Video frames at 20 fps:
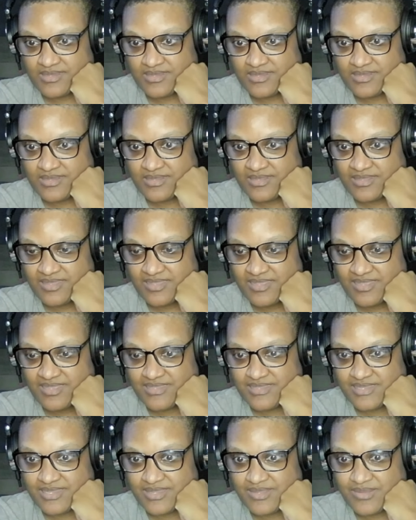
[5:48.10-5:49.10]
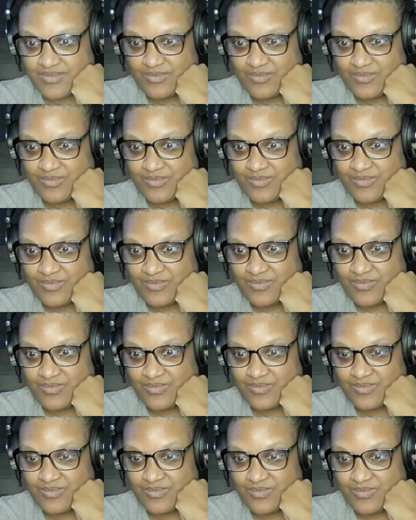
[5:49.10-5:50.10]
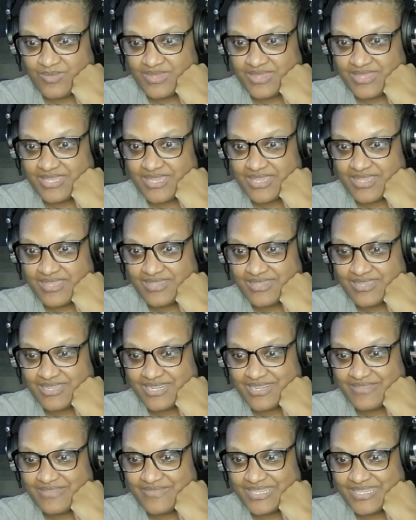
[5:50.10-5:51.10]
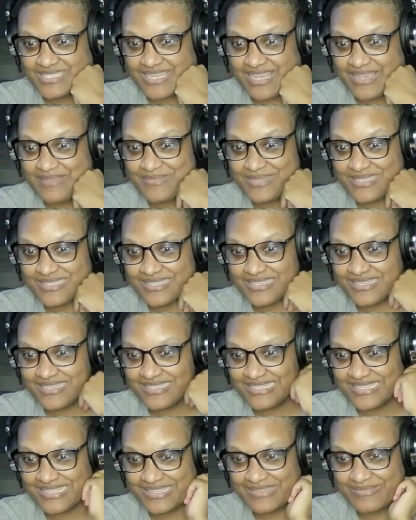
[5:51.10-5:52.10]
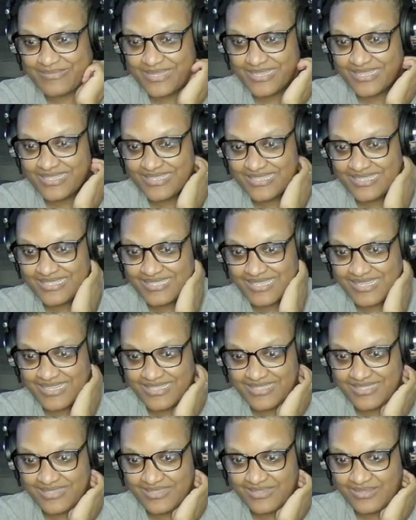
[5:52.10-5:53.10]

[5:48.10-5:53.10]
2 1 What the hell kind of exam is this that they're making these kids do